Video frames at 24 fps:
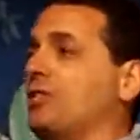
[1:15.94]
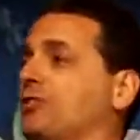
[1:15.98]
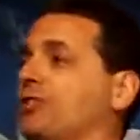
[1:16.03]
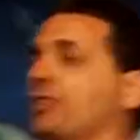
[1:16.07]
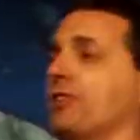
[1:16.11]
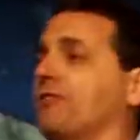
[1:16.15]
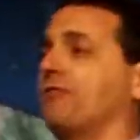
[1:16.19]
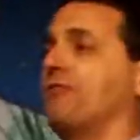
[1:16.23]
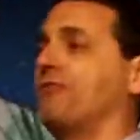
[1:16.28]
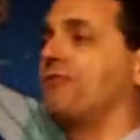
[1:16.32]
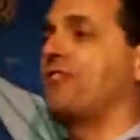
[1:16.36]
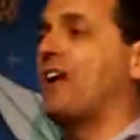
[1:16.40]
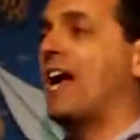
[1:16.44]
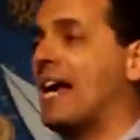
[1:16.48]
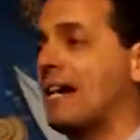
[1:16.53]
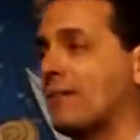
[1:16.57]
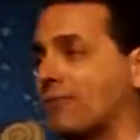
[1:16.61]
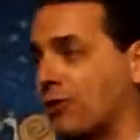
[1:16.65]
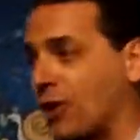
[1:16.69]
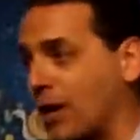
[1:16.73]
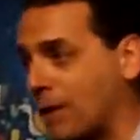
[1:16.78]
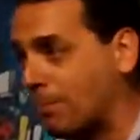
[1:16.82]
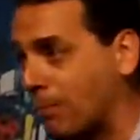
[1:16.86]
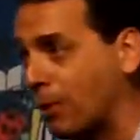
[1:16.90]
is your
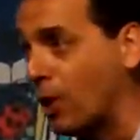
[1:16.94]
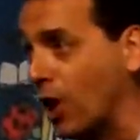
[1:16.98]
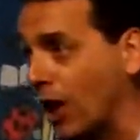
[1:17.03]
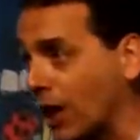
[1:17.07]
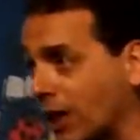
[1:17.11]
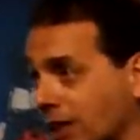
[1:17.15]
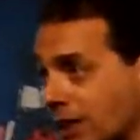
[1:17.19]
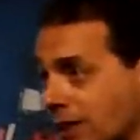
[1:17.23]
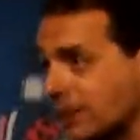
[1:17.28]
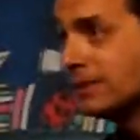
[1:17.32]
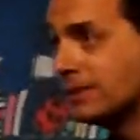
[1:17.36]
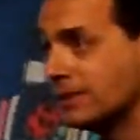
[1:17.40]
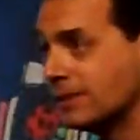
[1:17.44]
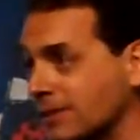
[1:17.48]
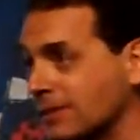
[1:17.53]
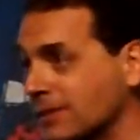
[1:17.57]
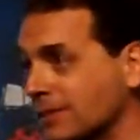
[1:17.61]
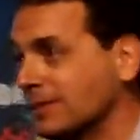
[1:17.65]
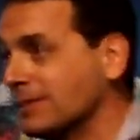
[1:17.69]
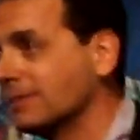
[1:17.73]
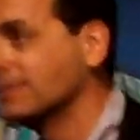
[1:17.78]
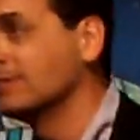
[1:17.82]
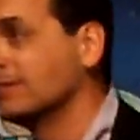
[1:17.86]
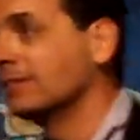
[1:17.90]
favorite book?
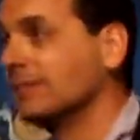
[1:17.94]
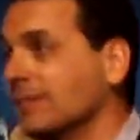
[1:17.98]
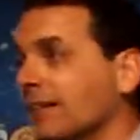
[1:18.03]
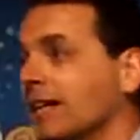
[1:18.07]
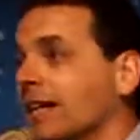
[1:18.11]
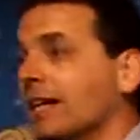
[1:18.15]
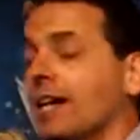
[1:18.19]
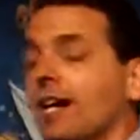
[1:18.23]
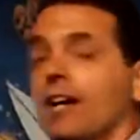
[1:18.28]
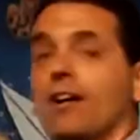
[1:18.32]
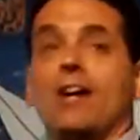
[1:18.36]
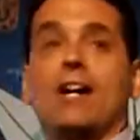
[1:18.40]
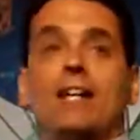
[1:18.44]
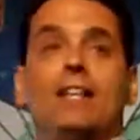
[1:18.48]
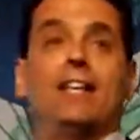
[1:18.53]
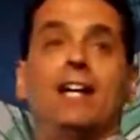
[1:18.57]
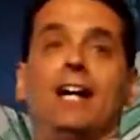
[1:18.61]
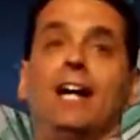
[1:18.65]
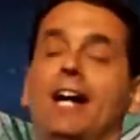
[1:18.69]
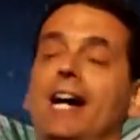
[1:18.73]
Right?